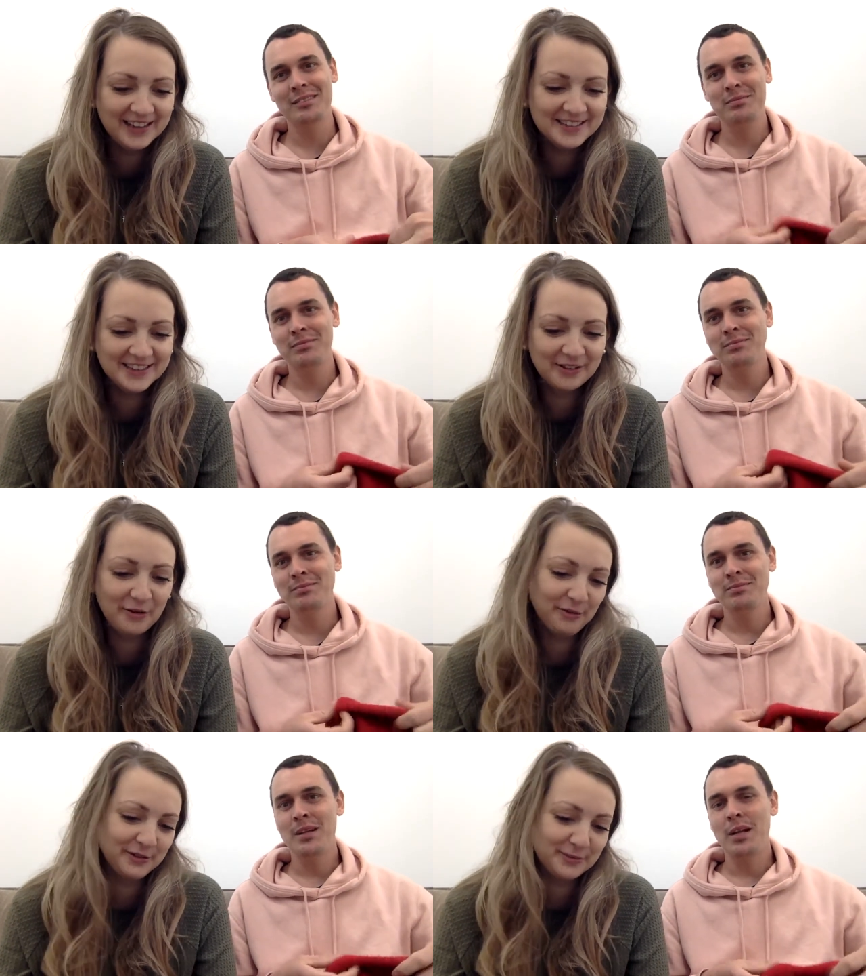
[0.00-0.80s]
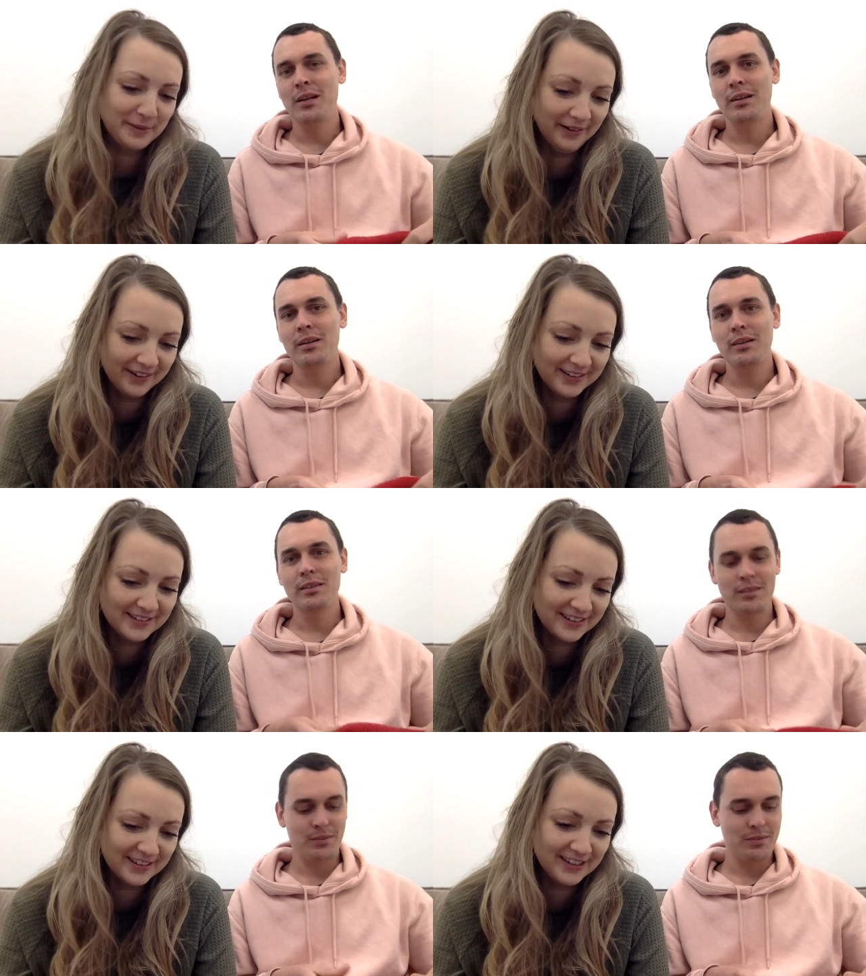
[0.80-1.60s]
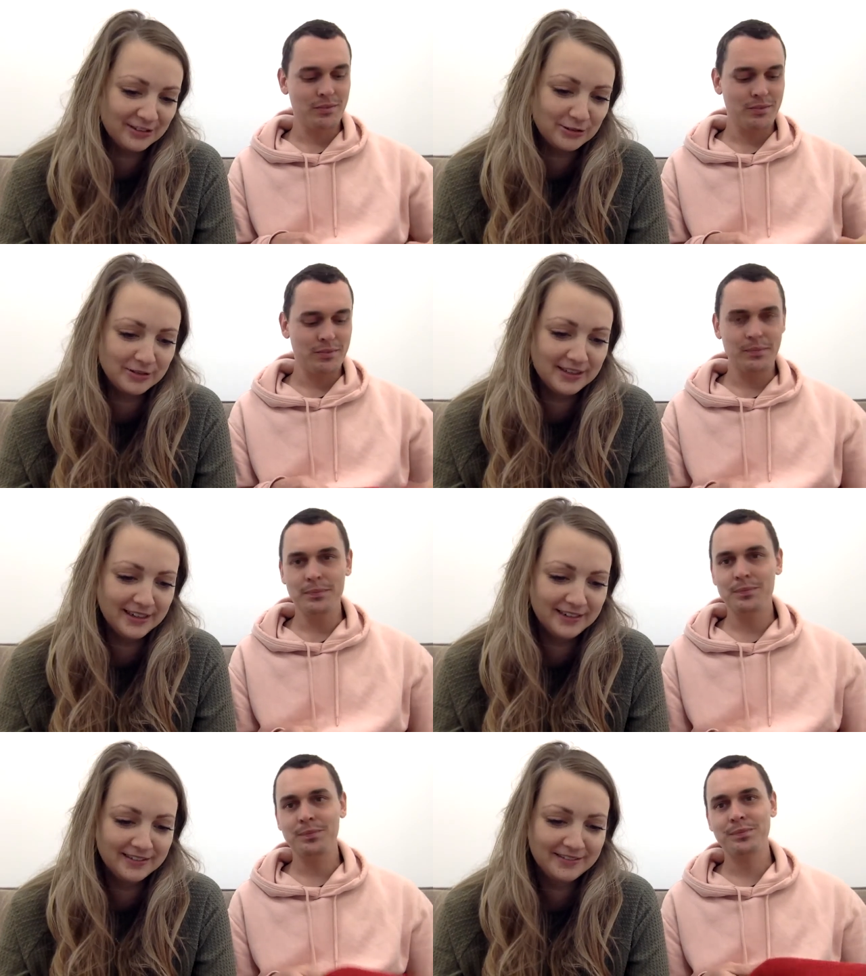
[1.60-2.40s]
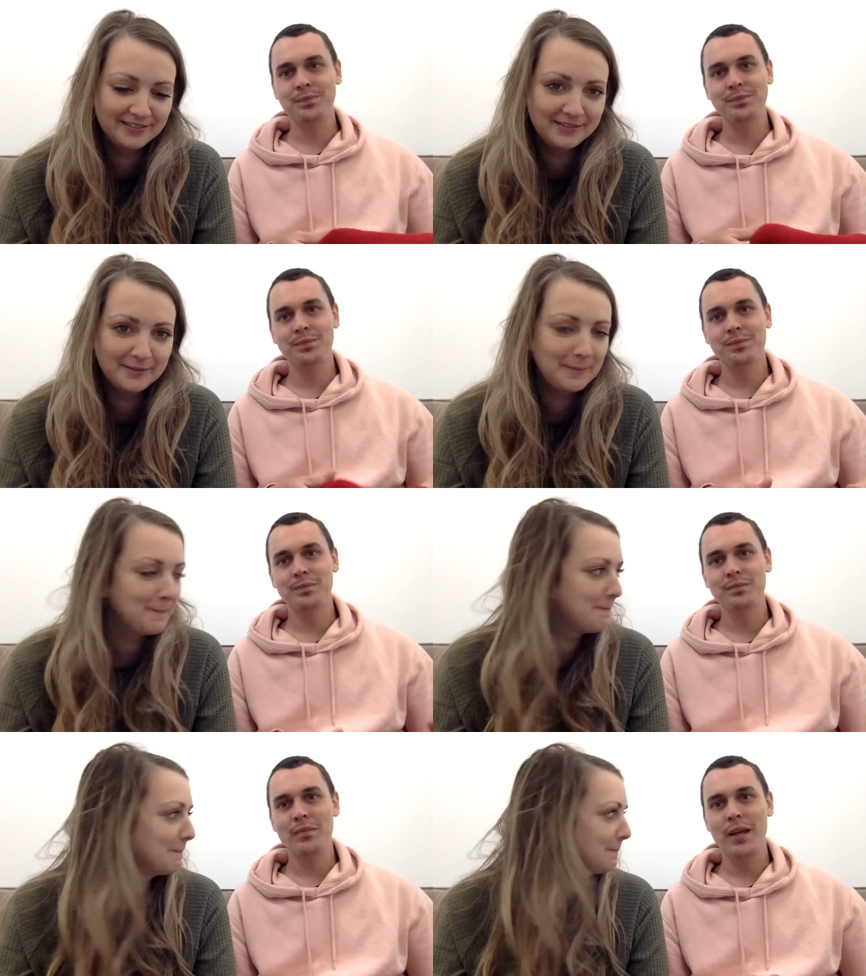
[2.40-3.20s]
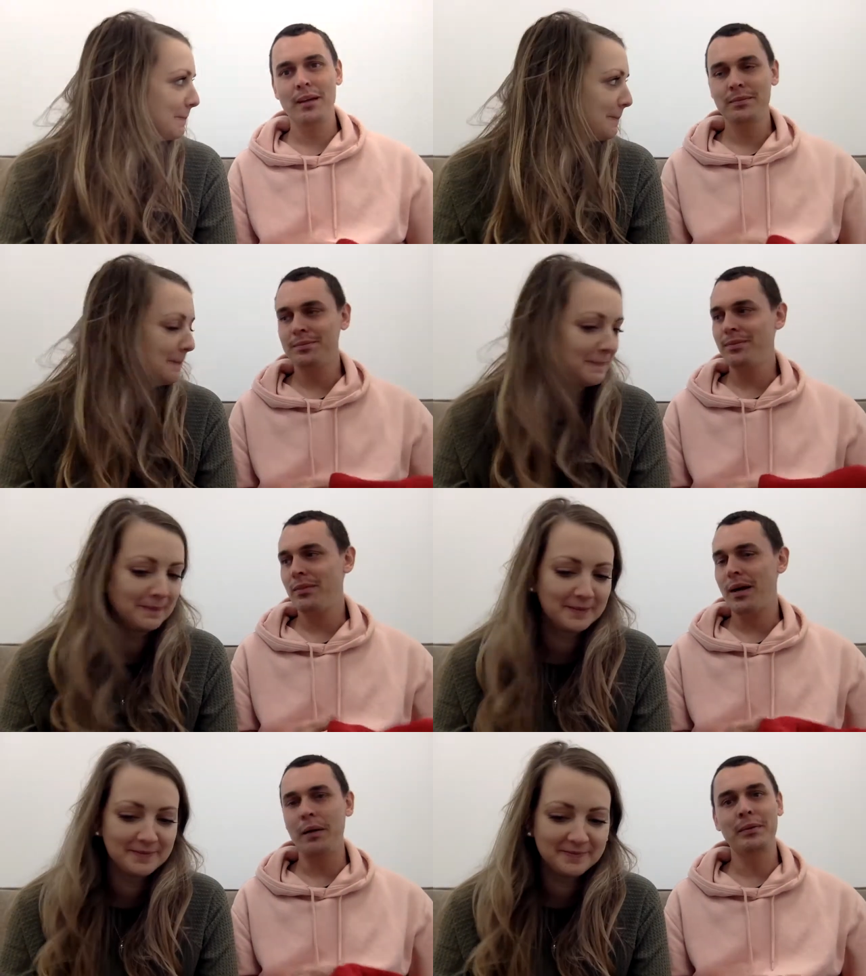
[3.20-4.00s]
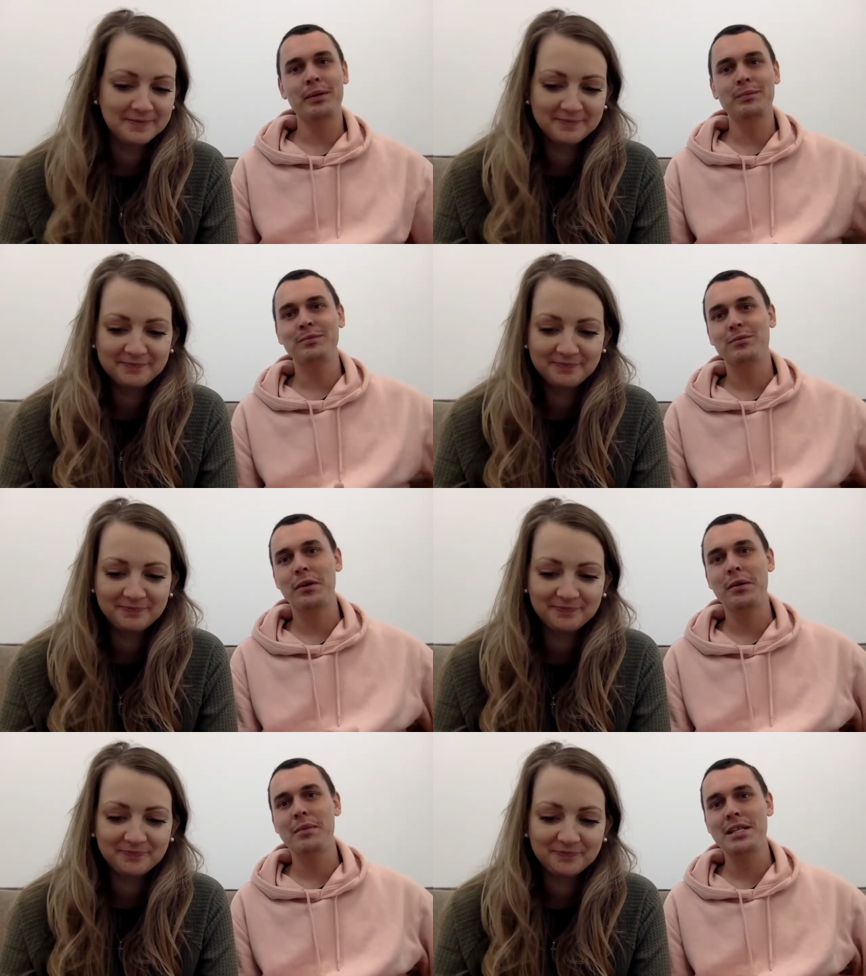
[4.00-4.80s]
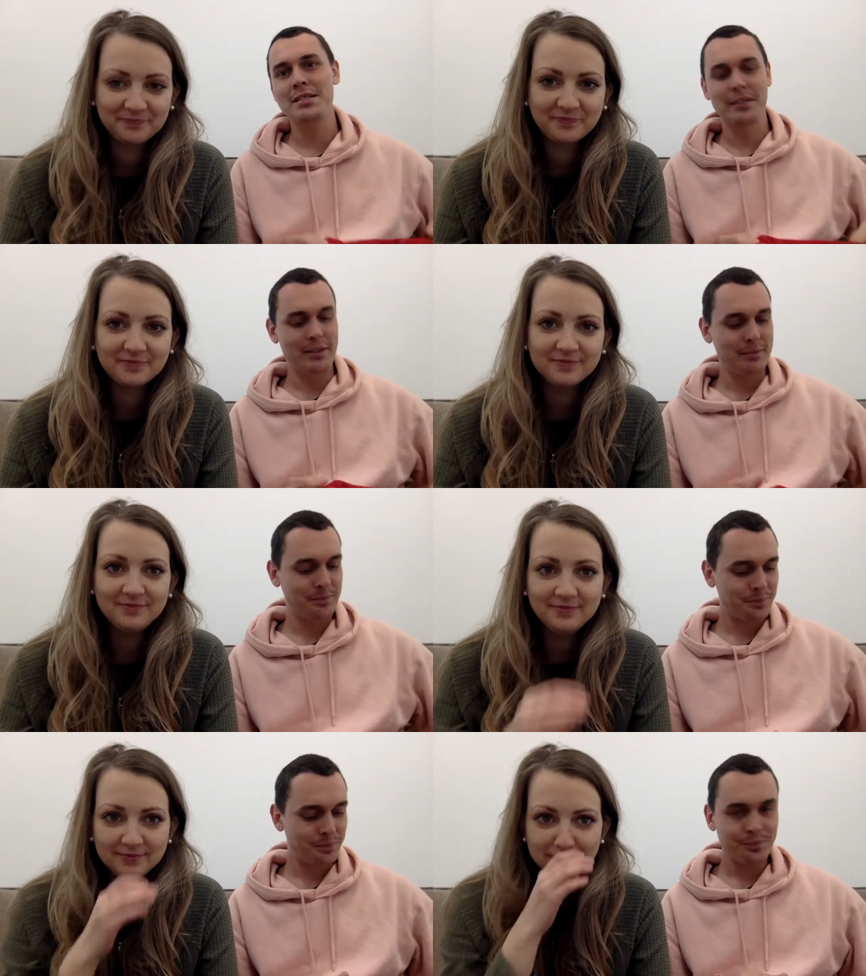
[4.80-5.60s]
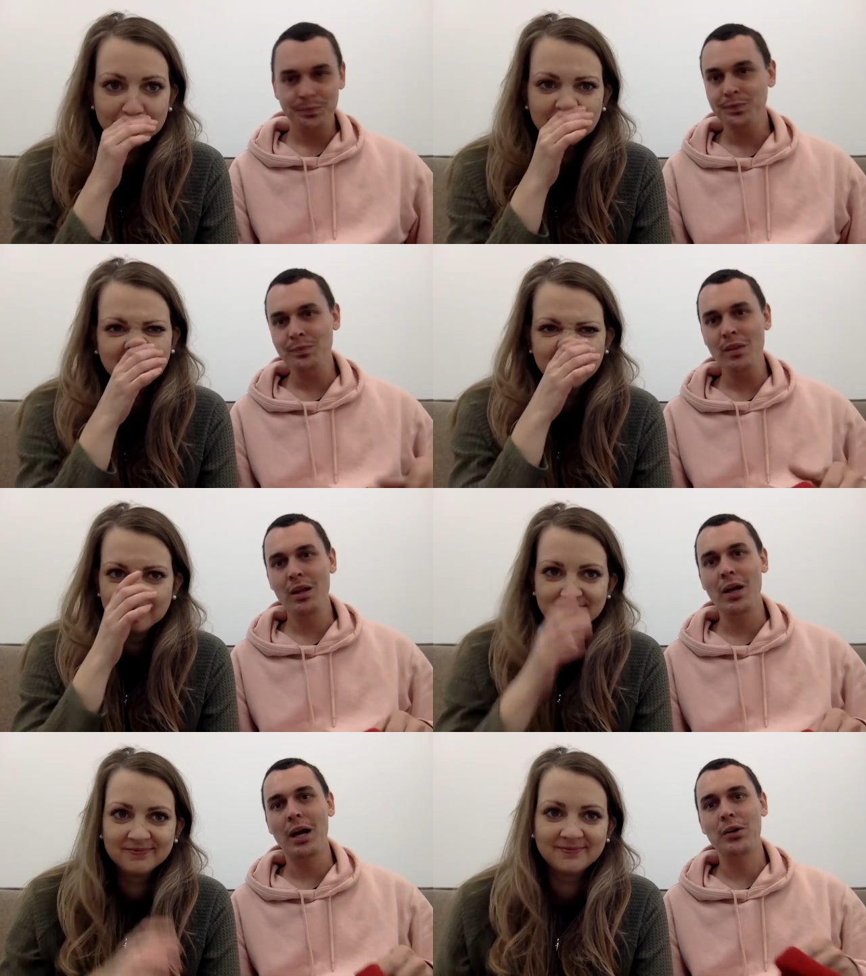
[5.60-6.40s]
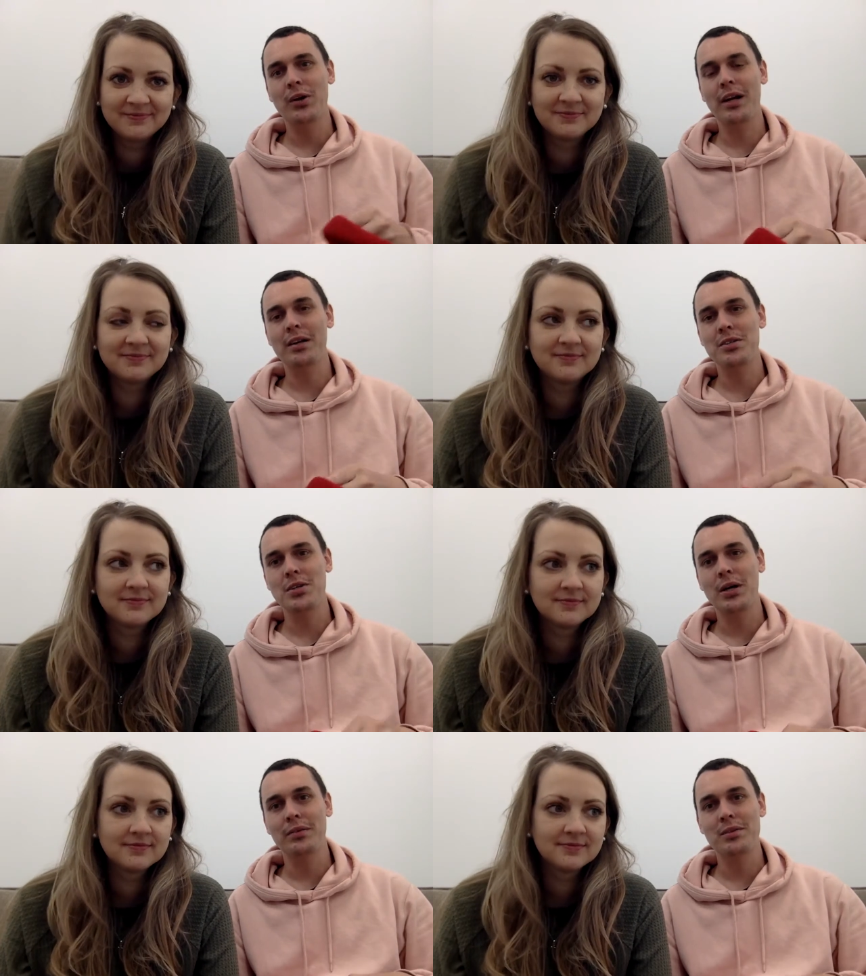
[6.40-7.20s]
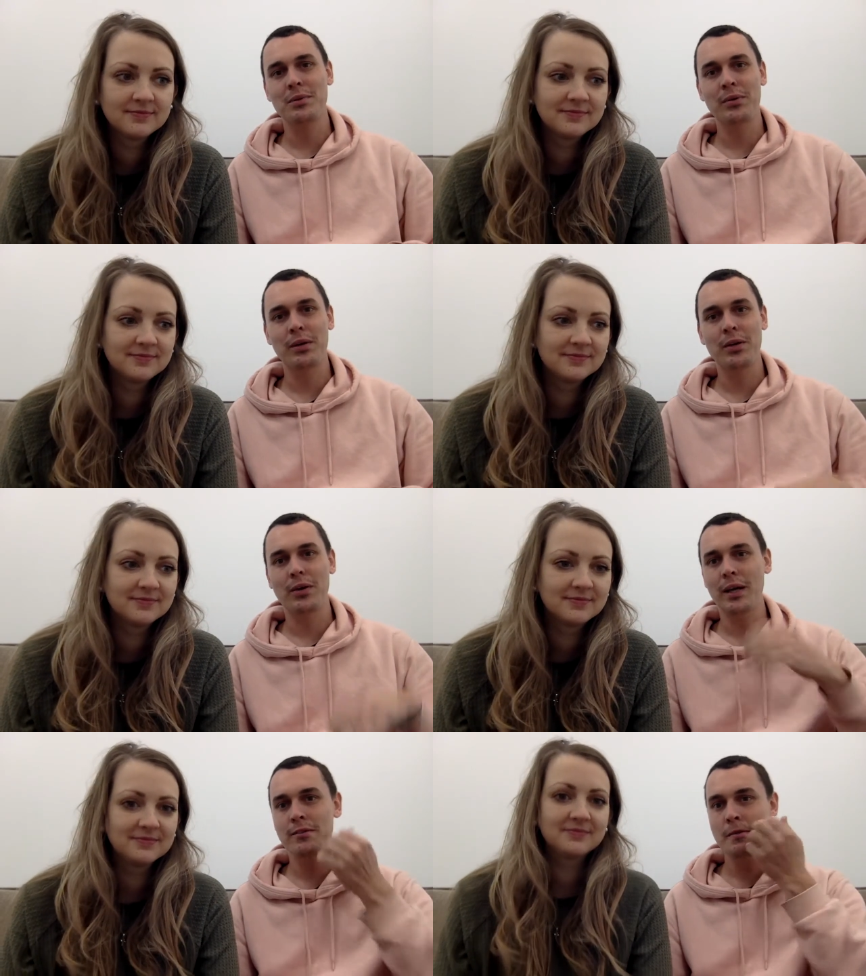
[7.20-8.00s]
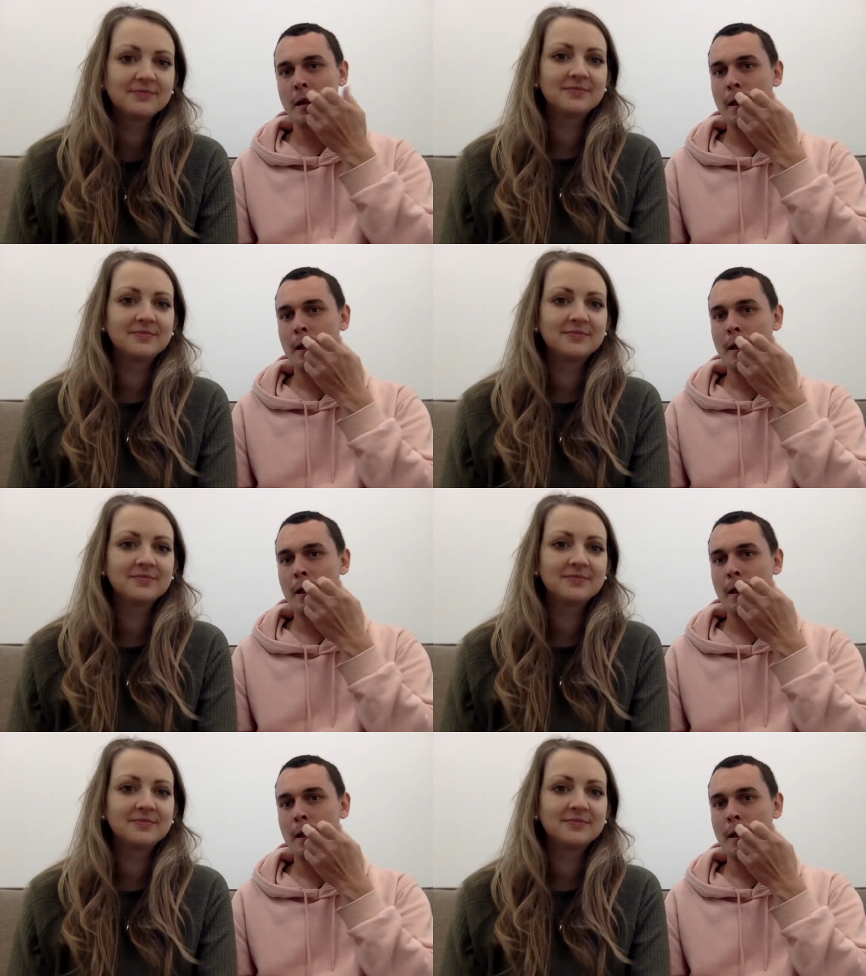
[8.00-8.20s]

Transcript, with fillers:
Speaker 1: I'd say the Holy Spirit and things you see.
Speaker 2: Yeah. I mean, fundamentally, God created us all to be really creative.